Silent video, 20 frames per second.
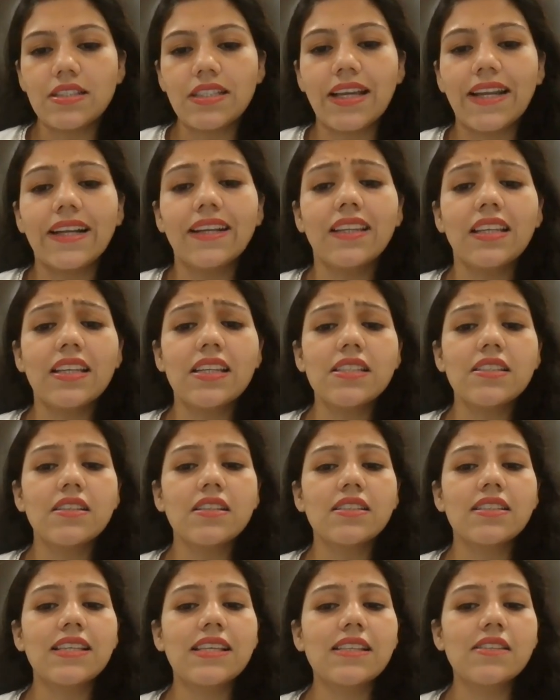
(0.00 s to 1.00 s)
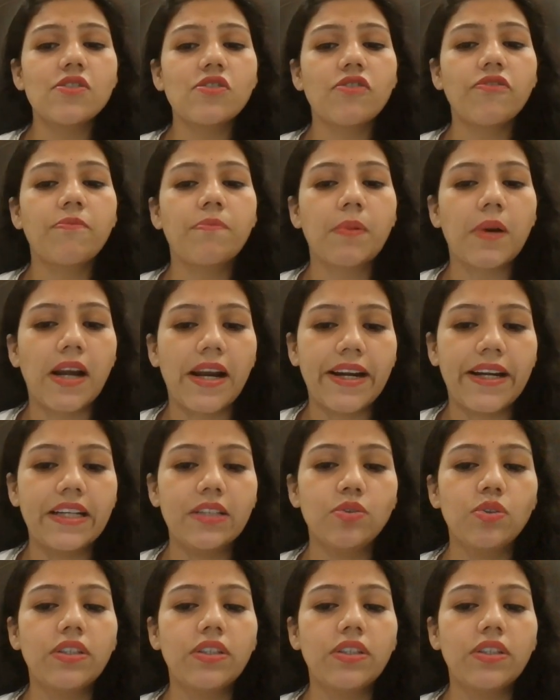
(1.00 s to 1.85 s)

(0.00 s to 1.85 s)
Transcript: Second thing is a sense of pride.